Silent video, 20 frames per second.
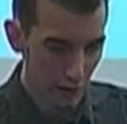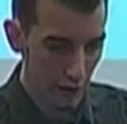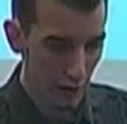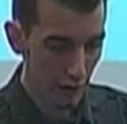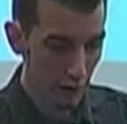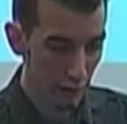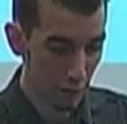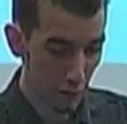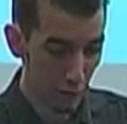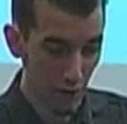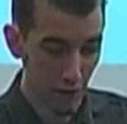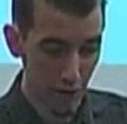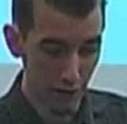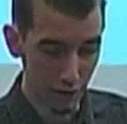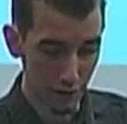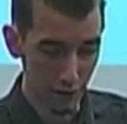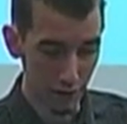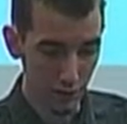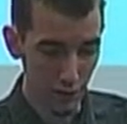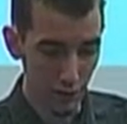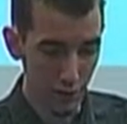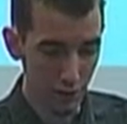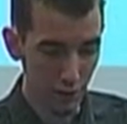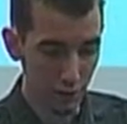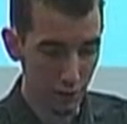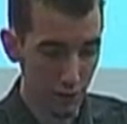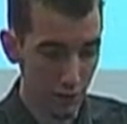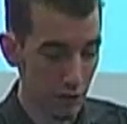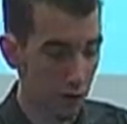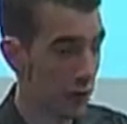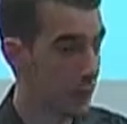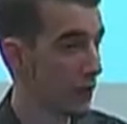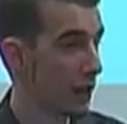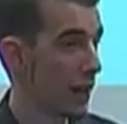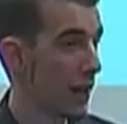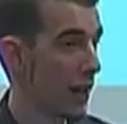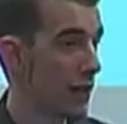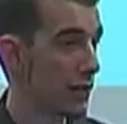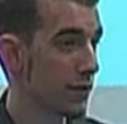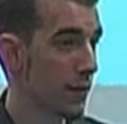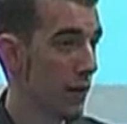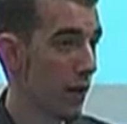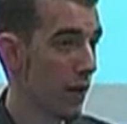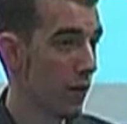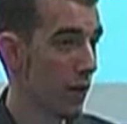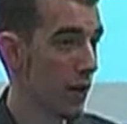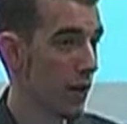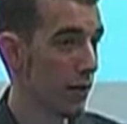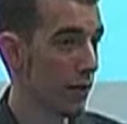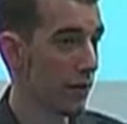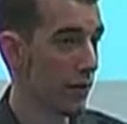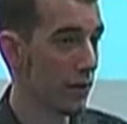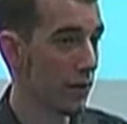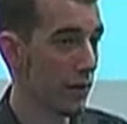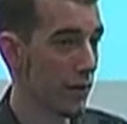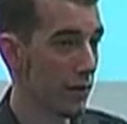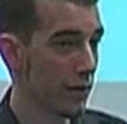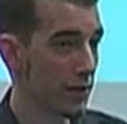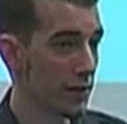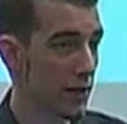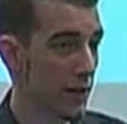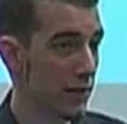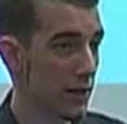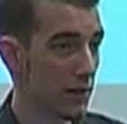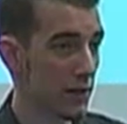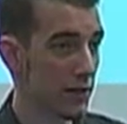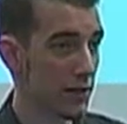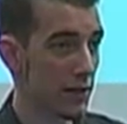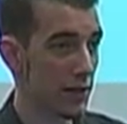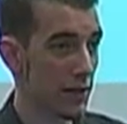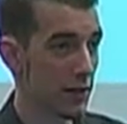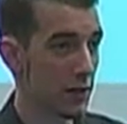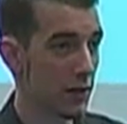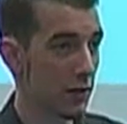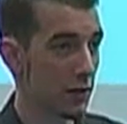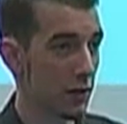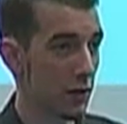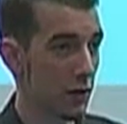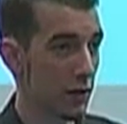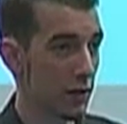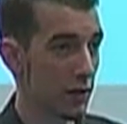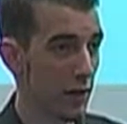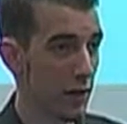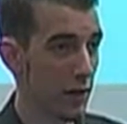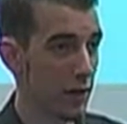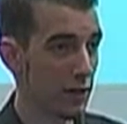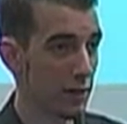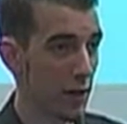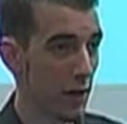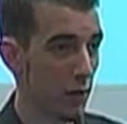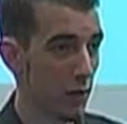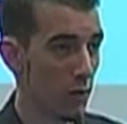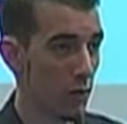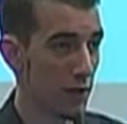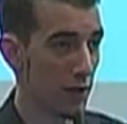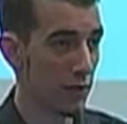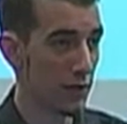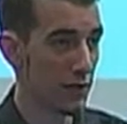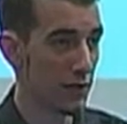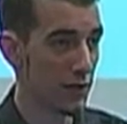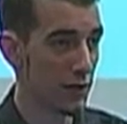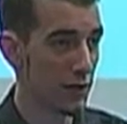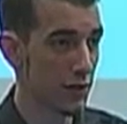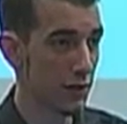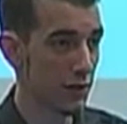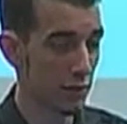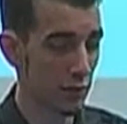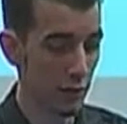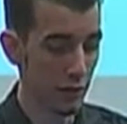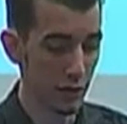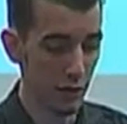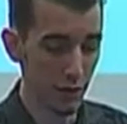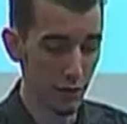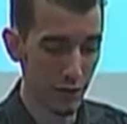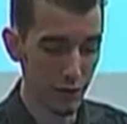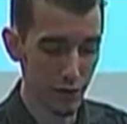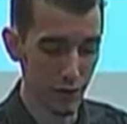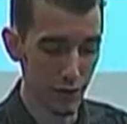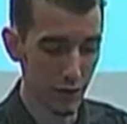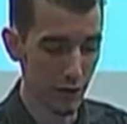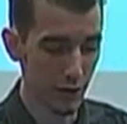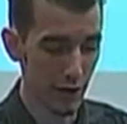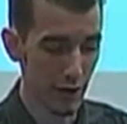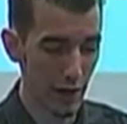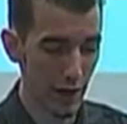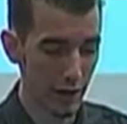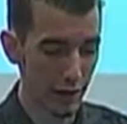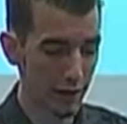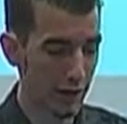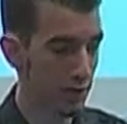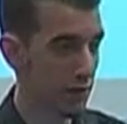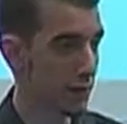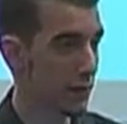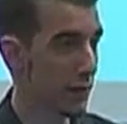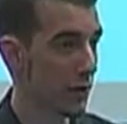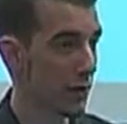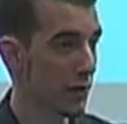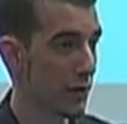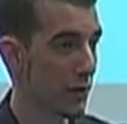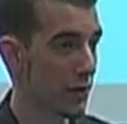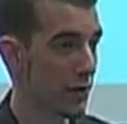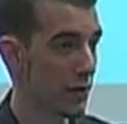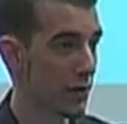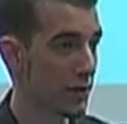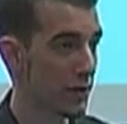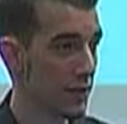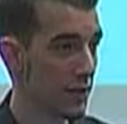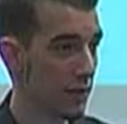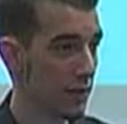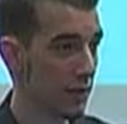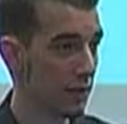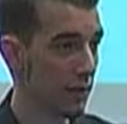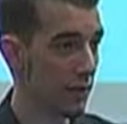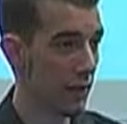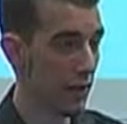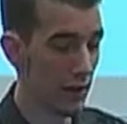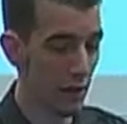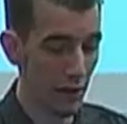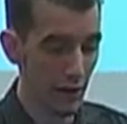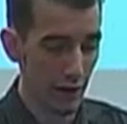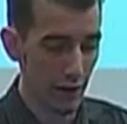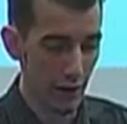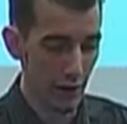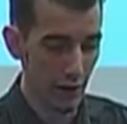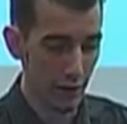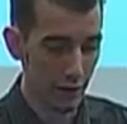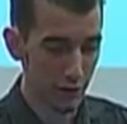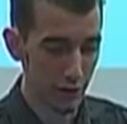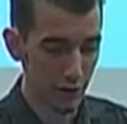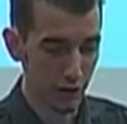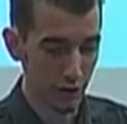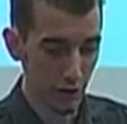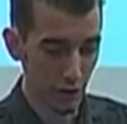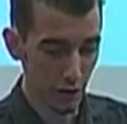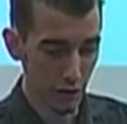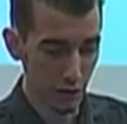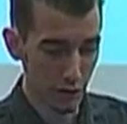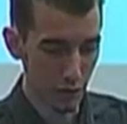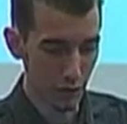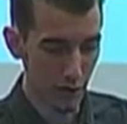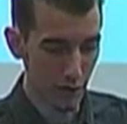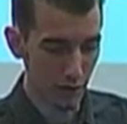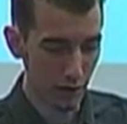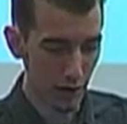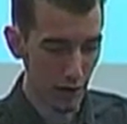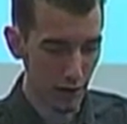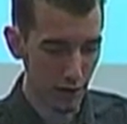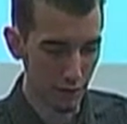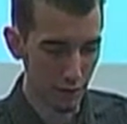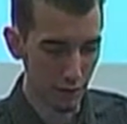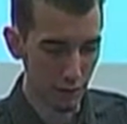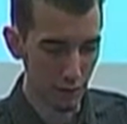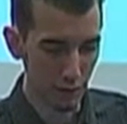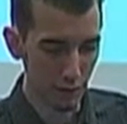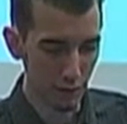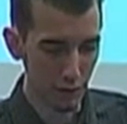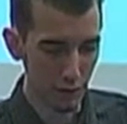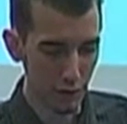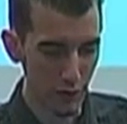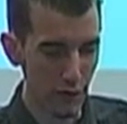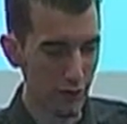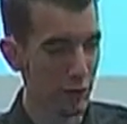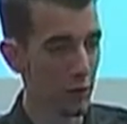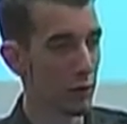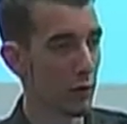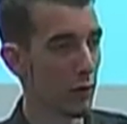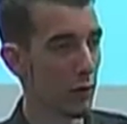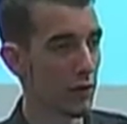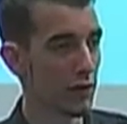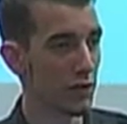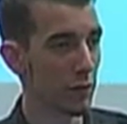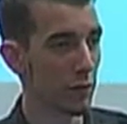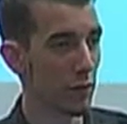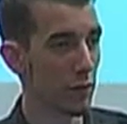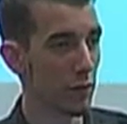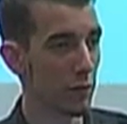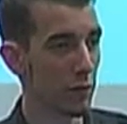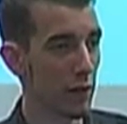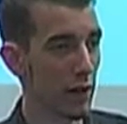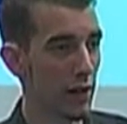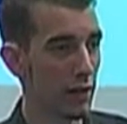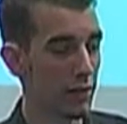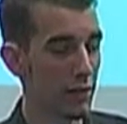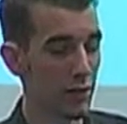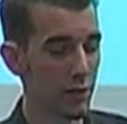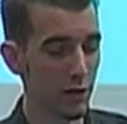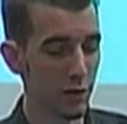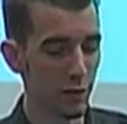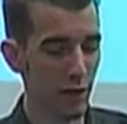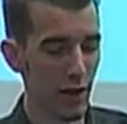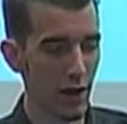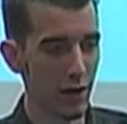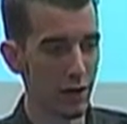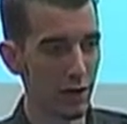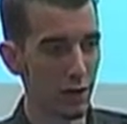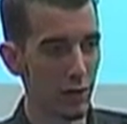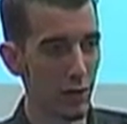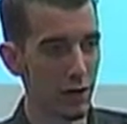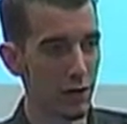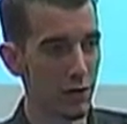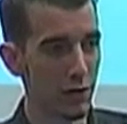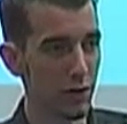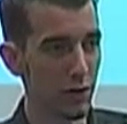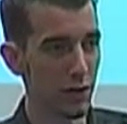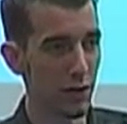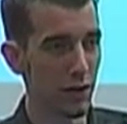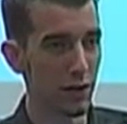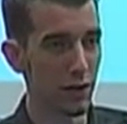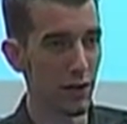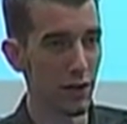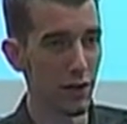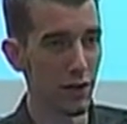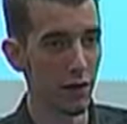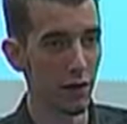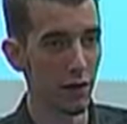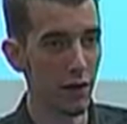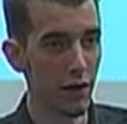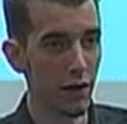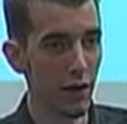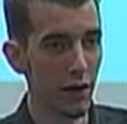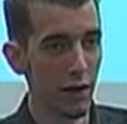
Vermont, they have decriminalized marijuana. They're now the 17th state to have decriminalized marijuana possession for adults under an ounce, nothing more than a ticket. And it just shows when you have supportive politicians behind you, what you can get done.